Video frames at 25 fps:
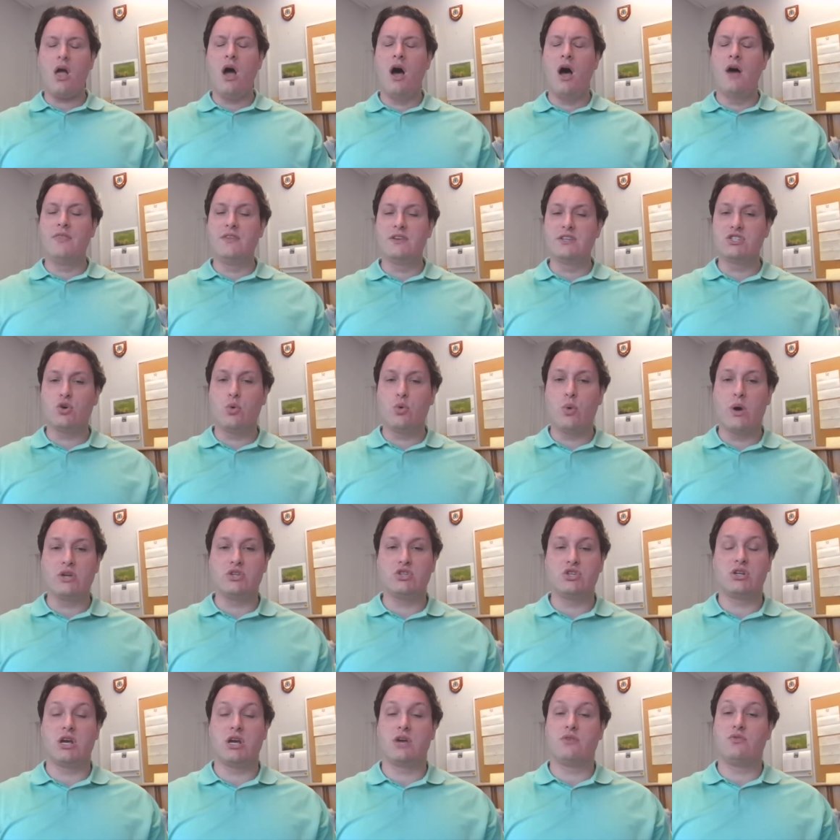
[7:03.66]
On this
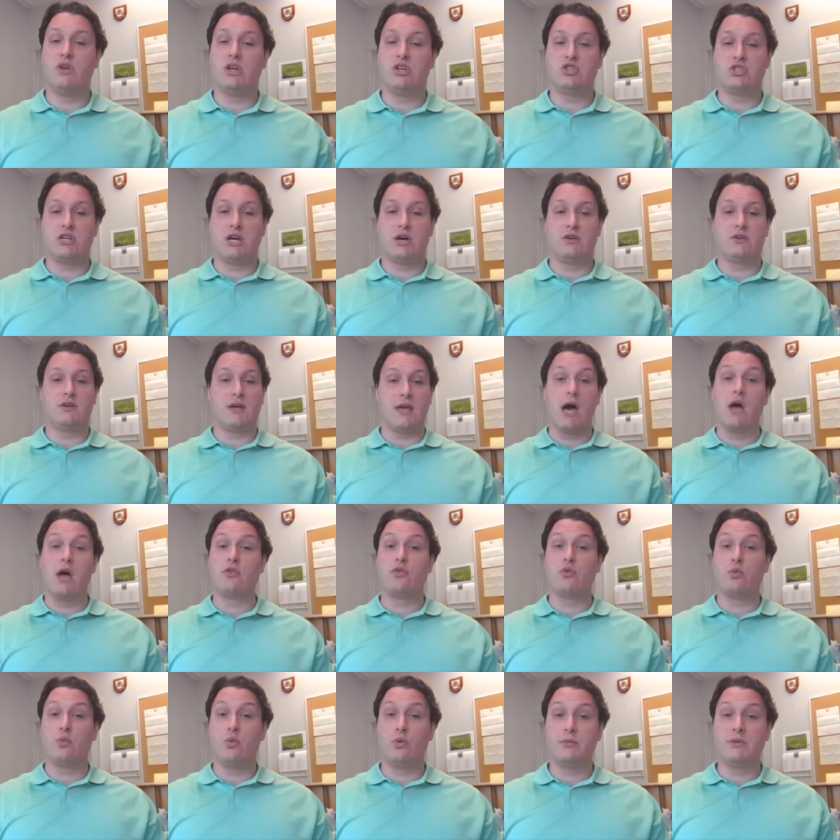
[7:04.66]
question, I reached out to
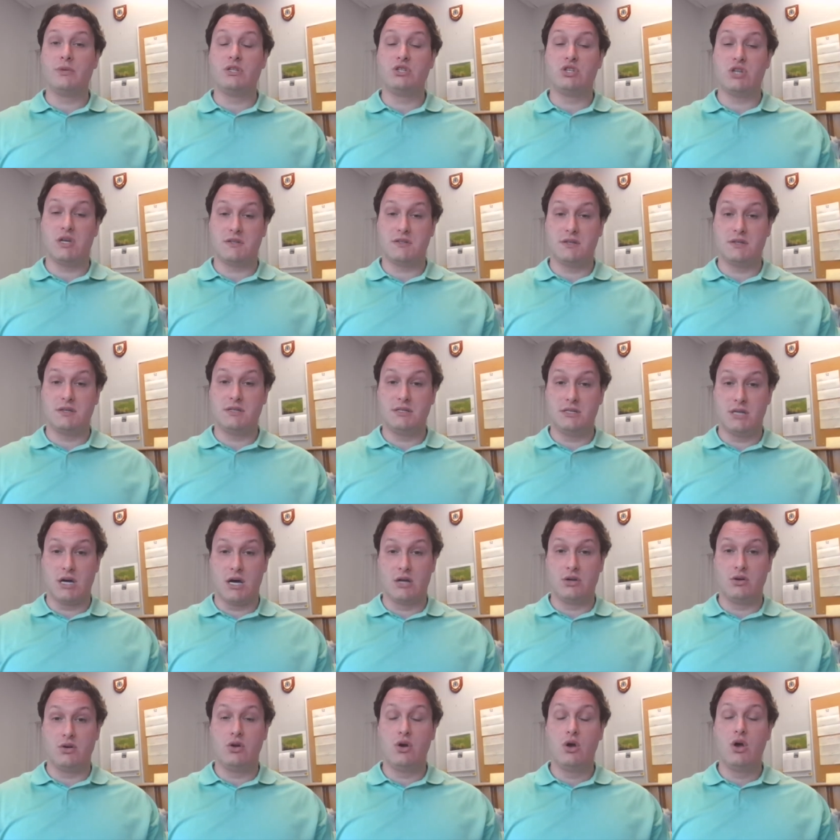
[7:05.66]
Councilwoman Jessica
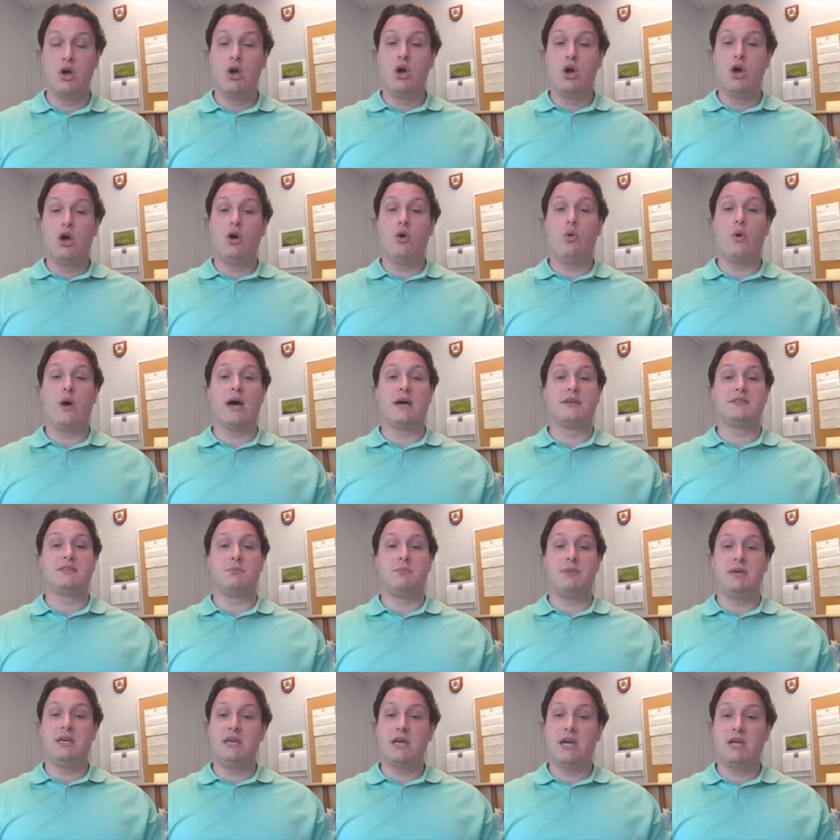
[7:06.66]
Dunn, who has a
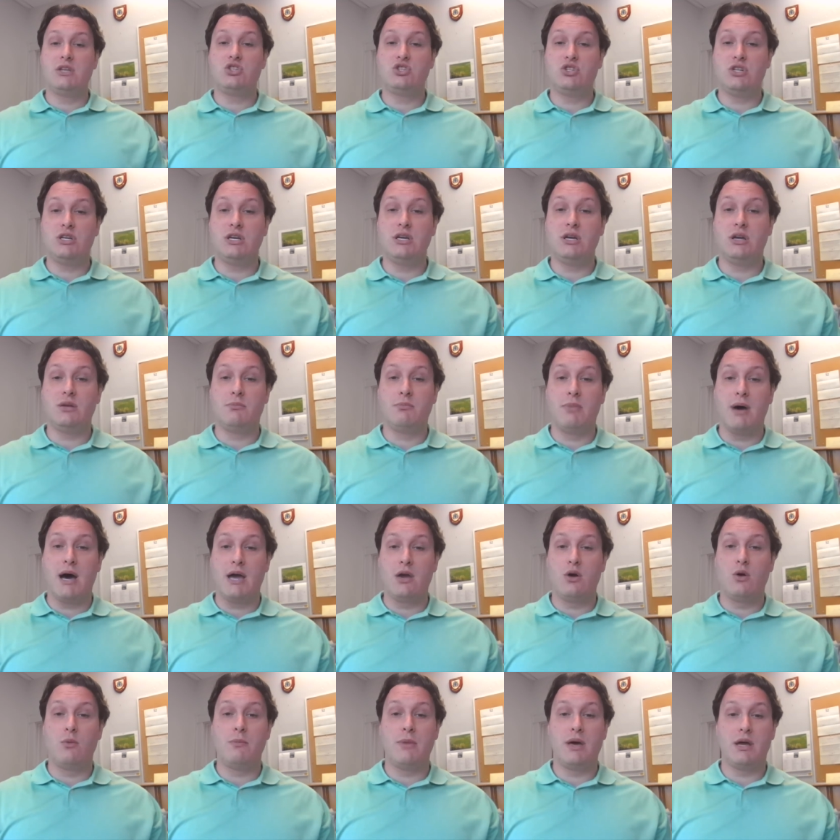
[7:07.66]
PhD in
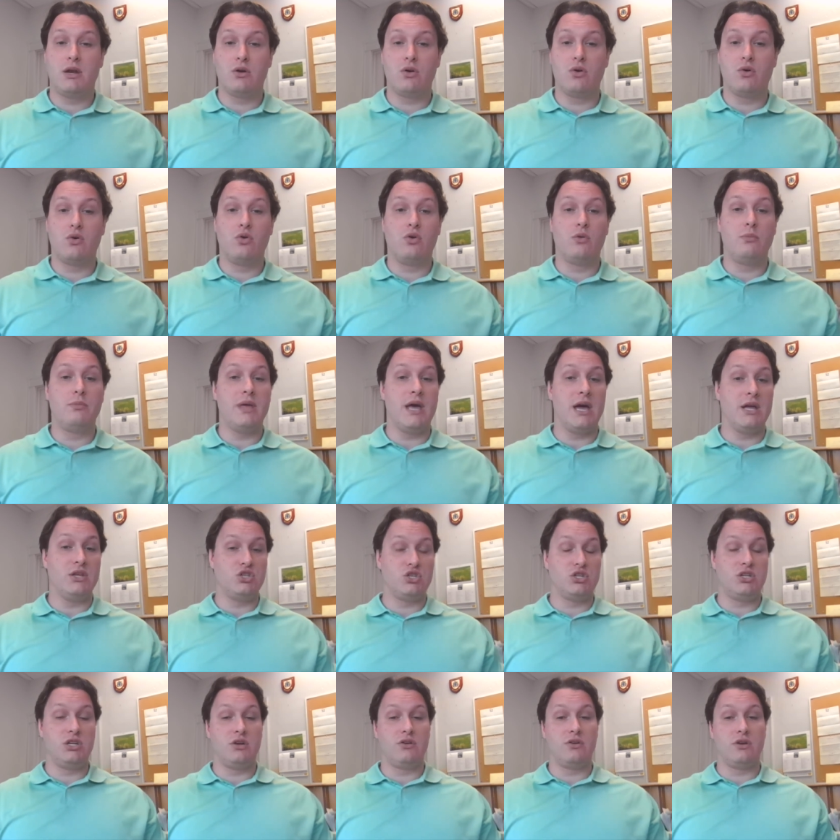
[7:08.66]
biomedical
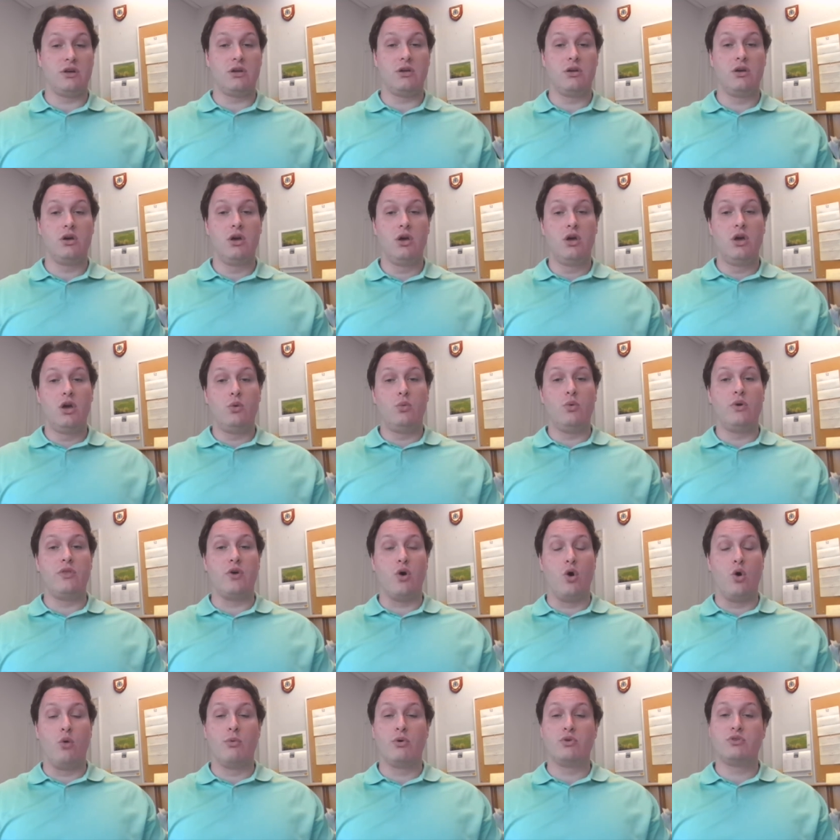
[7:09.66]
engineering with
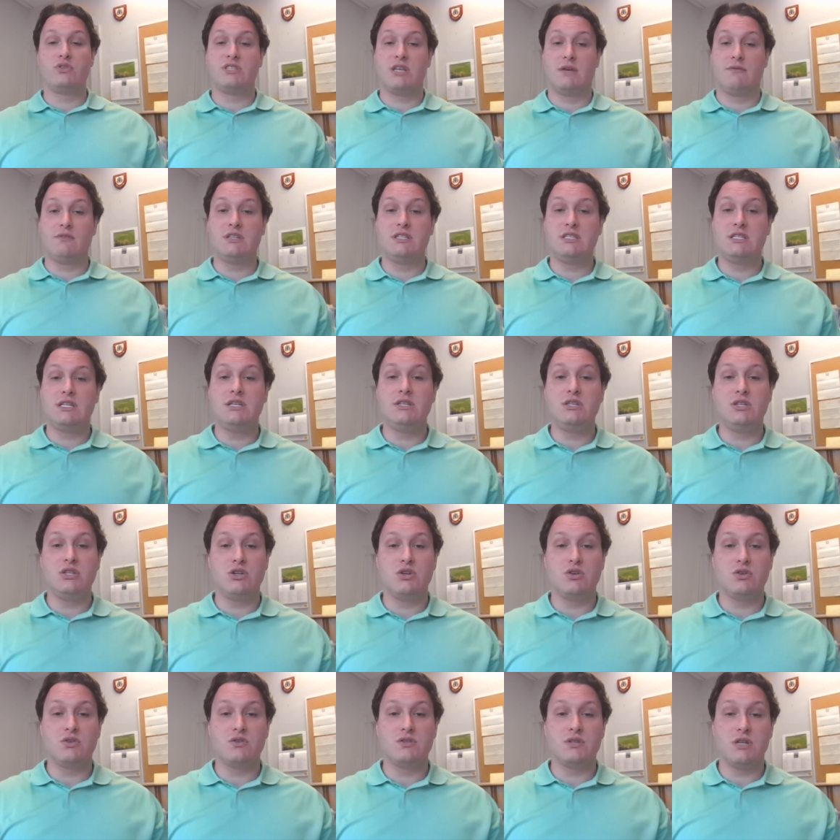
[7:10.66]
almost 17
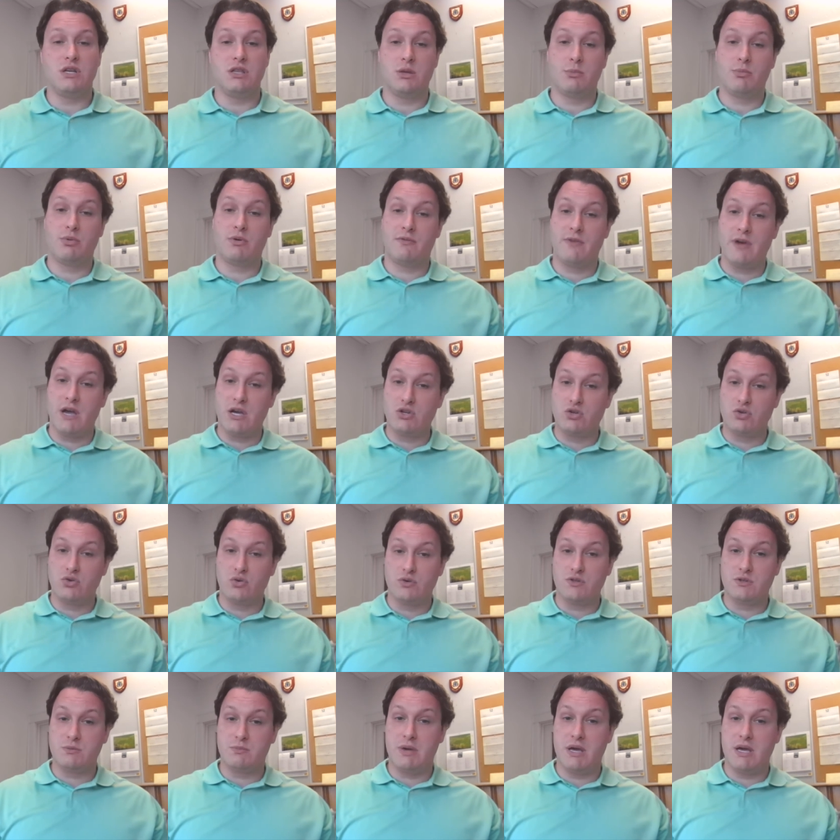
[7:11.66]
years in the
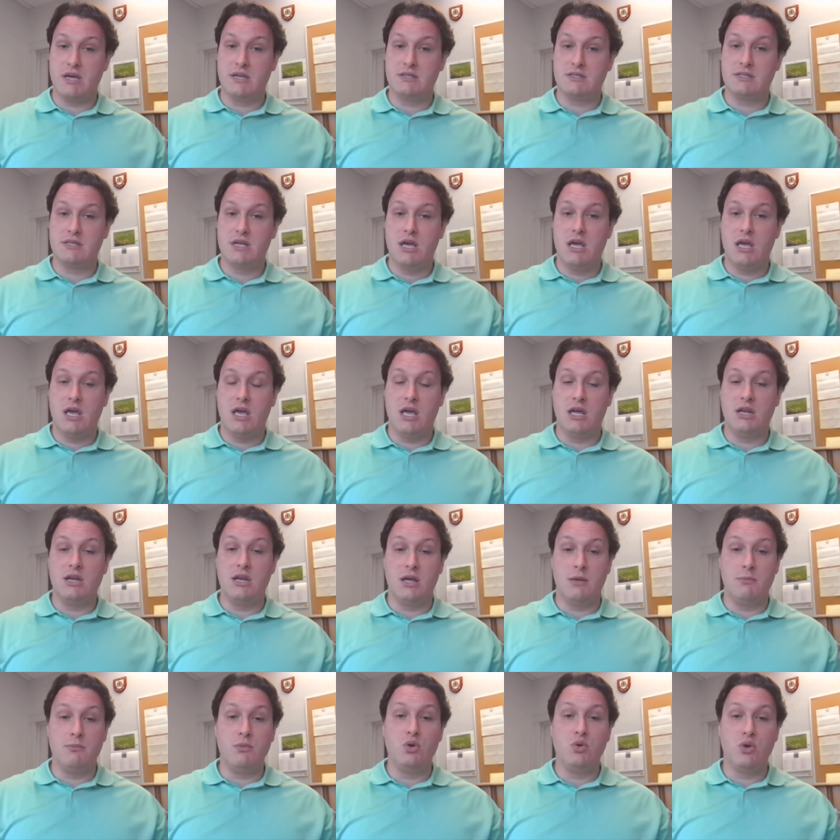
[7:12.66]
professional space in
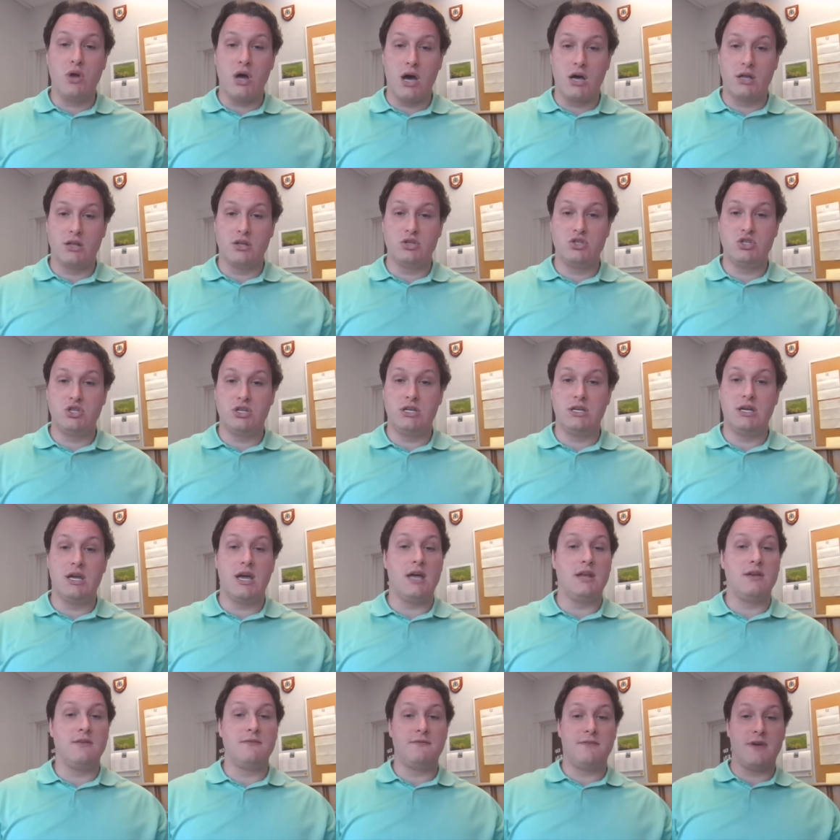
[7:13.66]
immunology
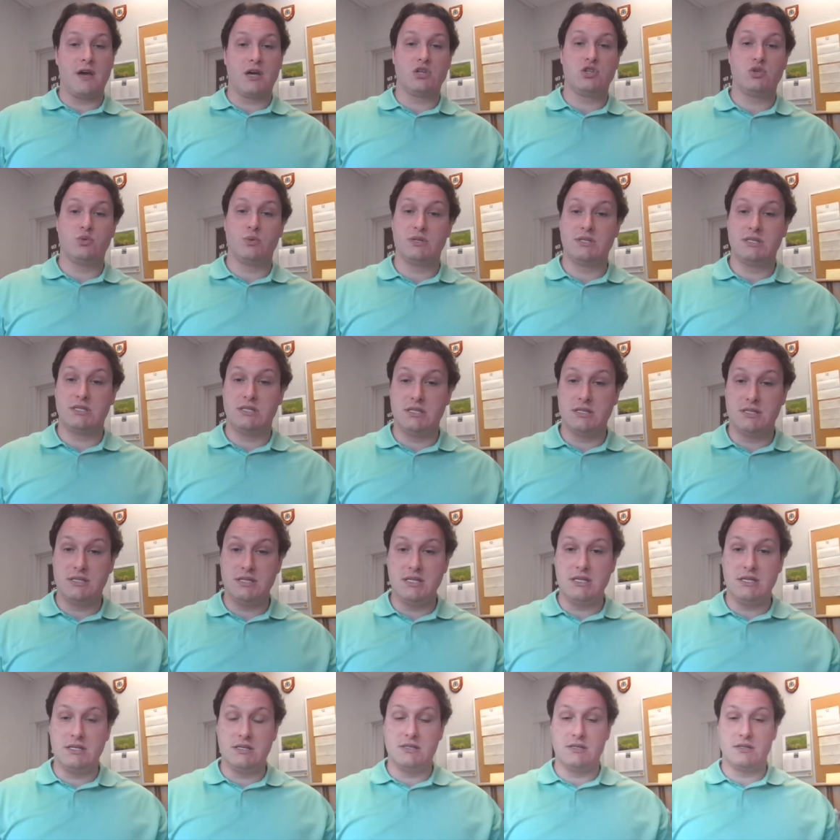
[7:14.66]
and infectious
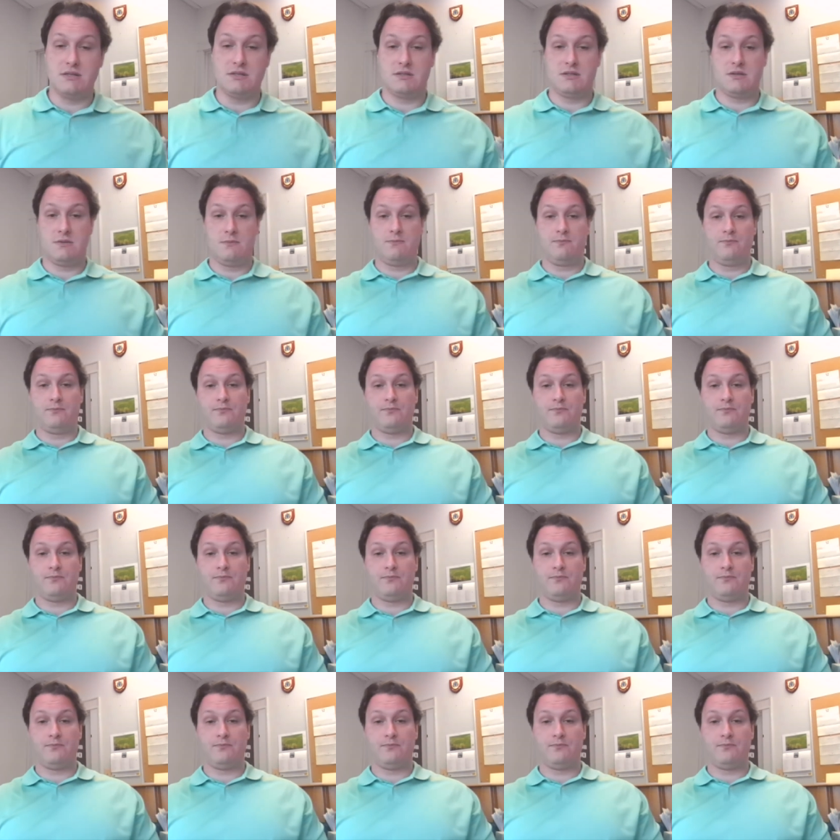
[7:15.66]
diseases.